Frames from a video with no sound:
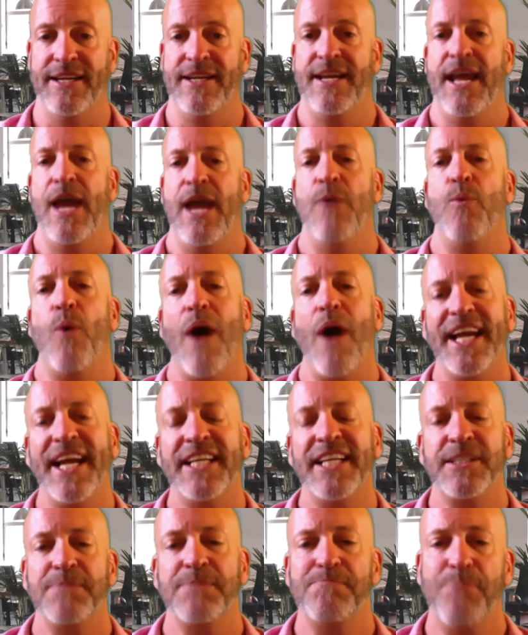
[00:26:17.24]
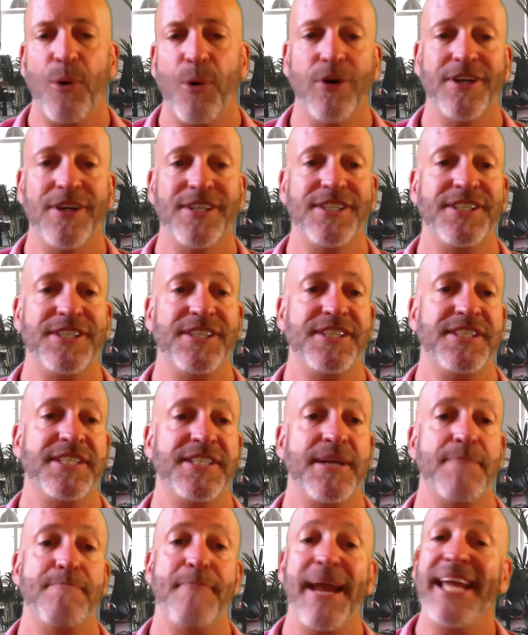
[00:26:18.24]
and why it's important to
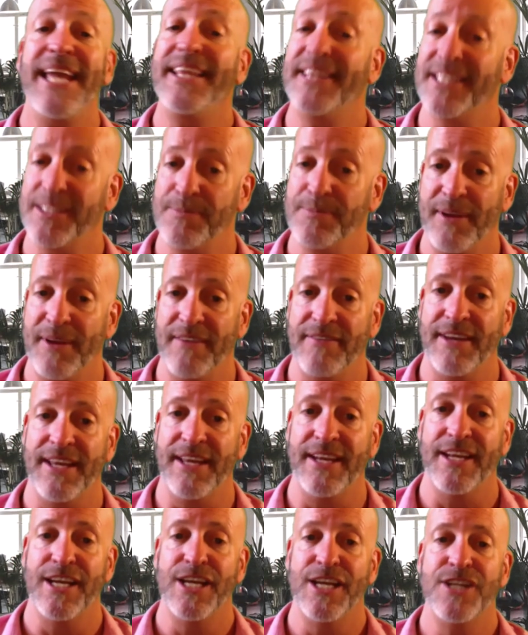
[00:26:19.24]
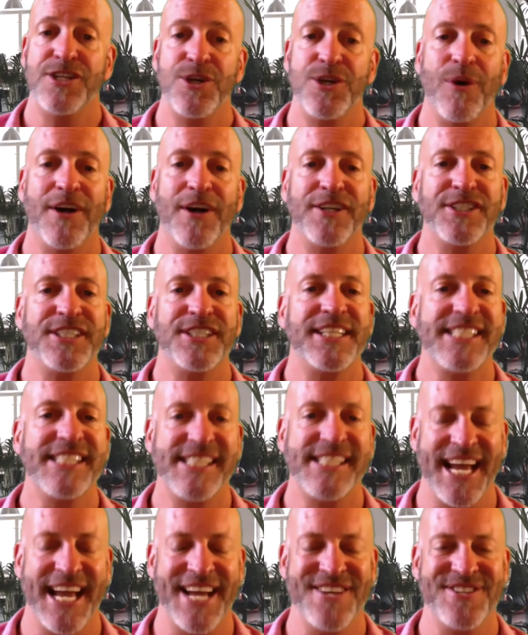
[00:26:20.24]
make this pivot to our
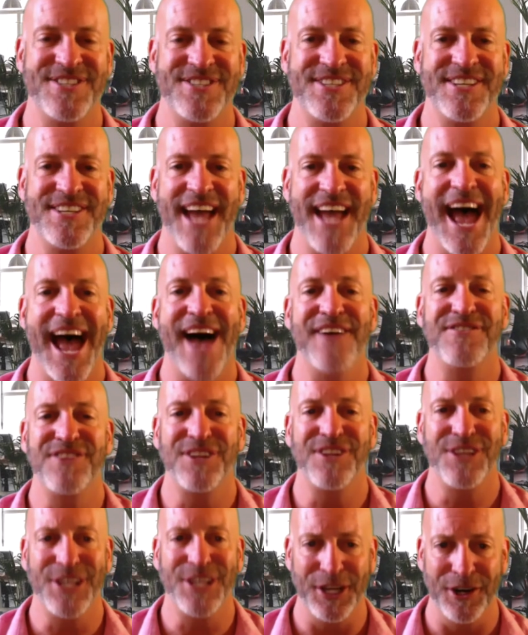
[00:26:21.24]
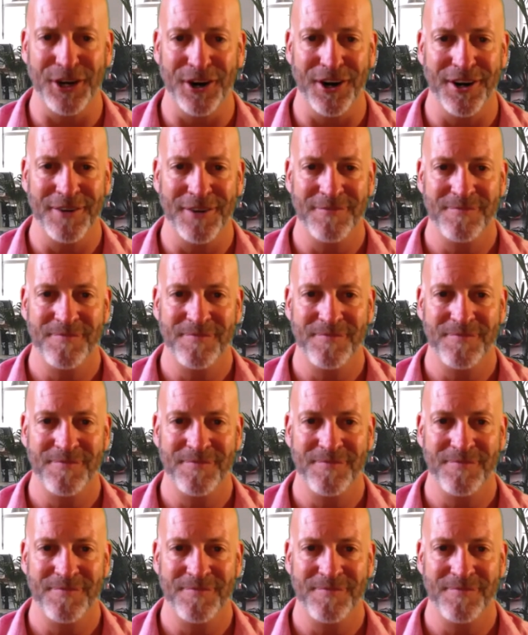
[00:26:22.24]
success as a leader.